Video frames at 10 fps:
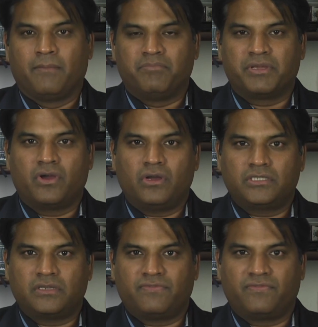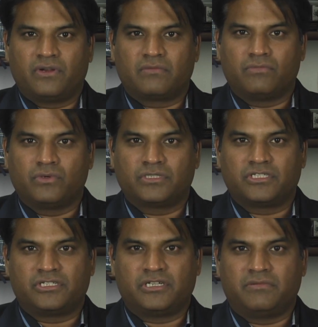Because of what
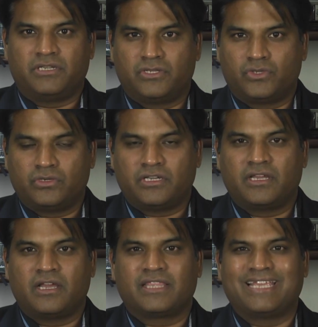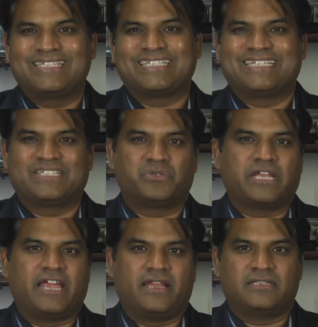Moses did, he took things in his own
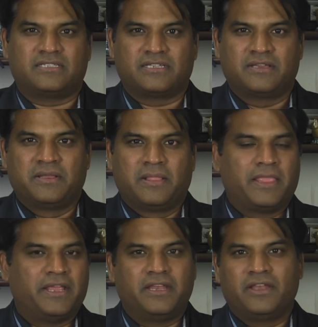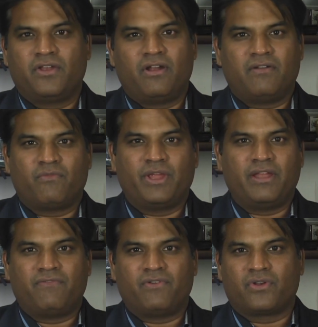hands. He did not
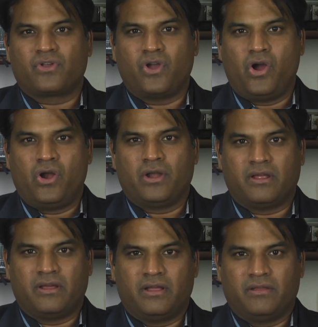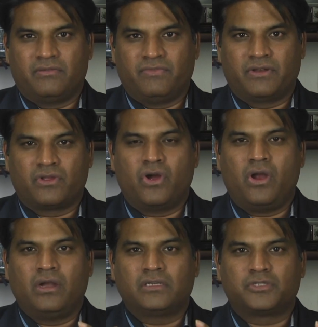wait for God. When
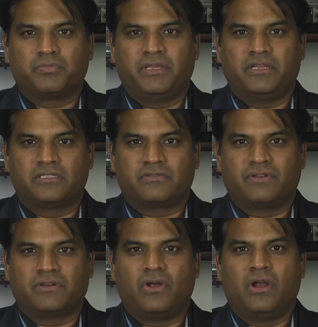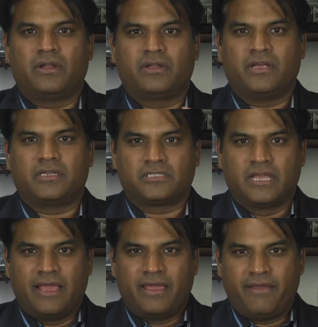God speaks, when God does,
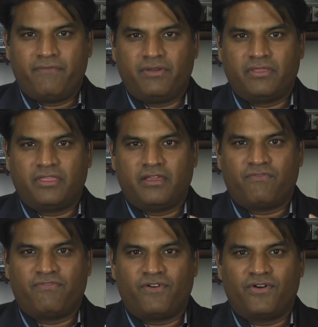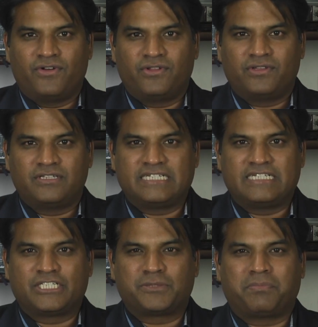everything falls in
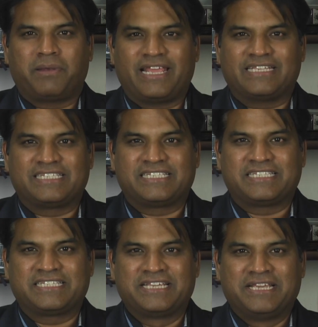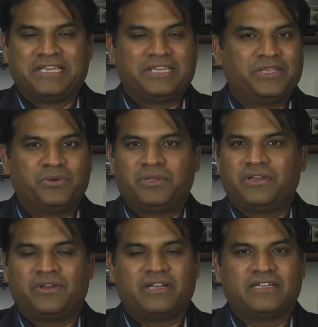its place. You
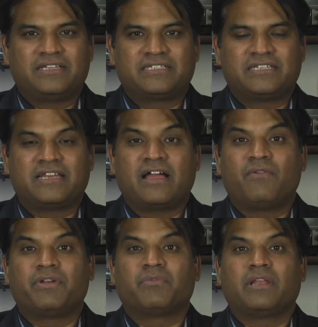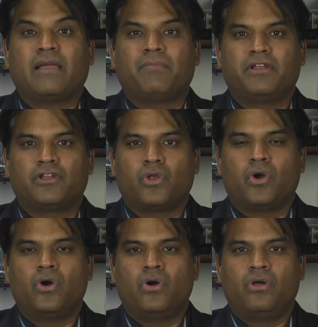will not understand how it will happen. It will
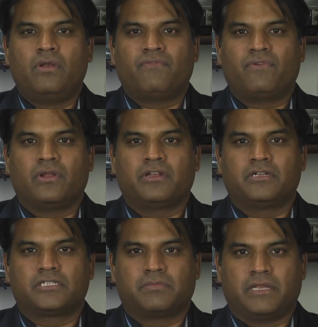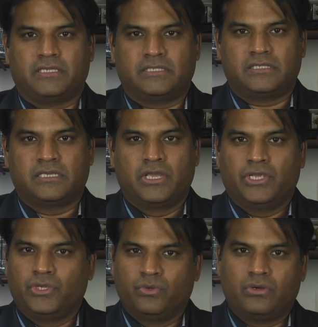all fall in its place.
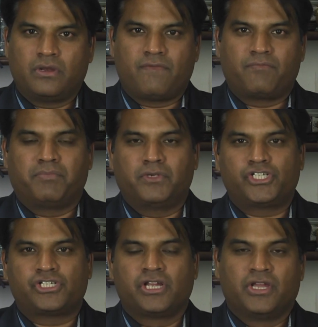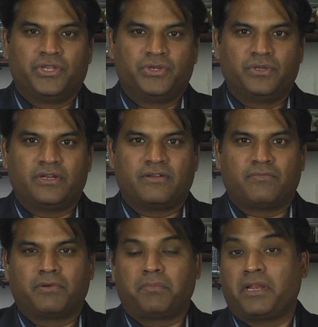You don't have to push. You don't have to
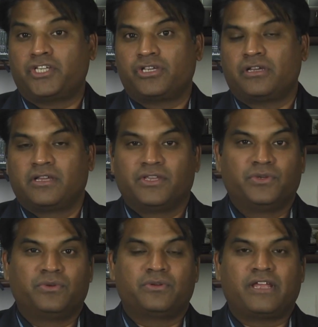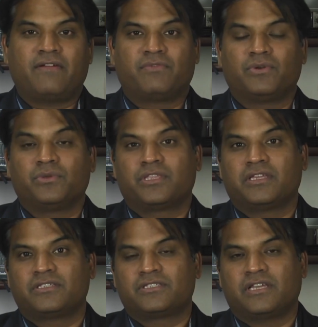put pressure. You don't have to do
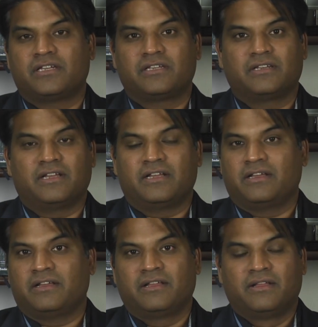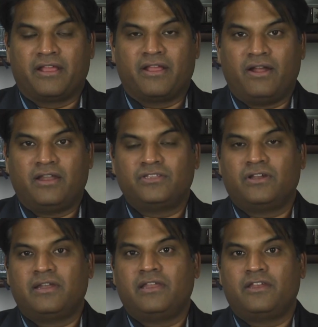things that God does
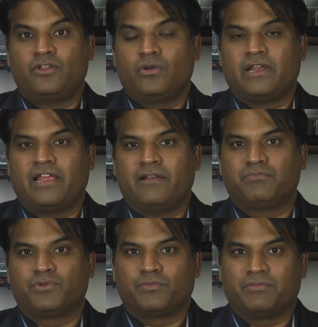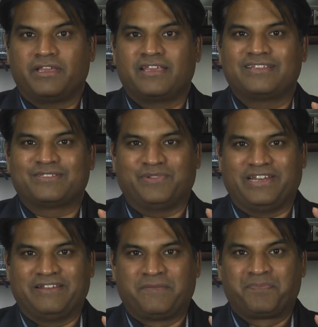not need your help to make his will.